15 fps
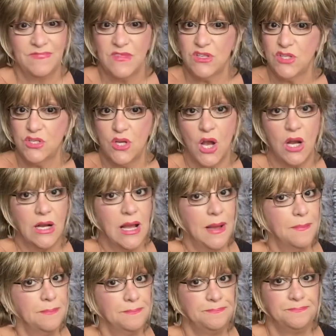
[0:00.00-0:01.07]
Stock
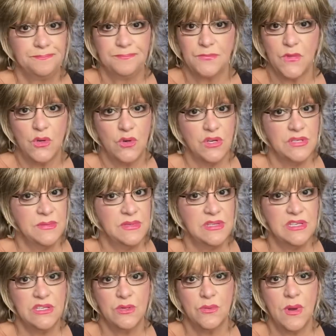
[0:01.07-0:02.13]
up. Christmas
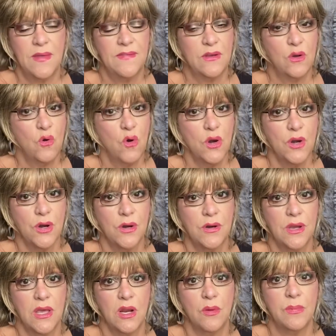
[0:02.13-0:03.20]
is around the
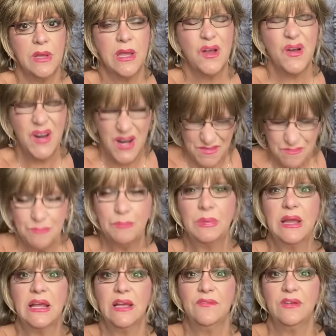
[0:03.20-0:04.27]
corner. It'll be here in a
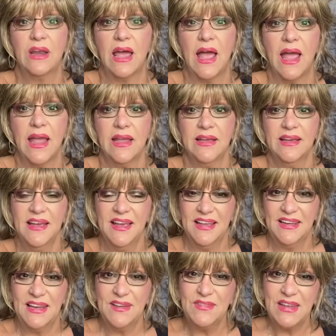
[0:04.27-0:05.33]
blink of an eye.
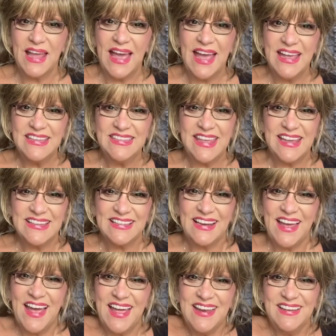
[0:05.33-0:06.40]
Love you guys. Thanks a
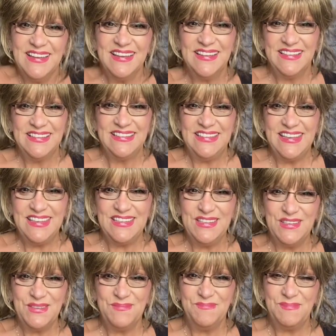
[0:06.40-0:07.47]
lot. See you
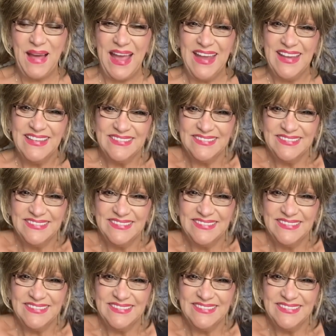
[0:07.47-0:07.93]
soon. Bye.